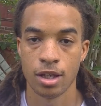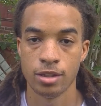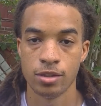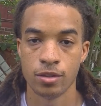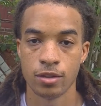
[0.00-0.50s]

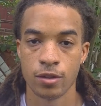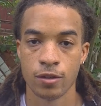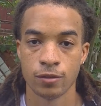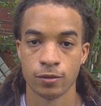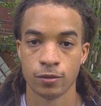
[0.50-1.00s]
a year
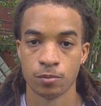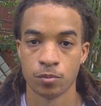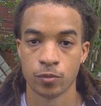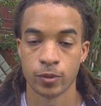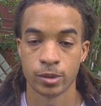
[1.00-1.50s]
ago
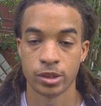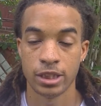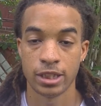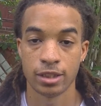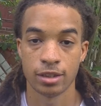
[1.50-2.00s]
from
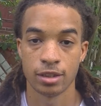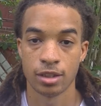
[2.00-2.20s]
today,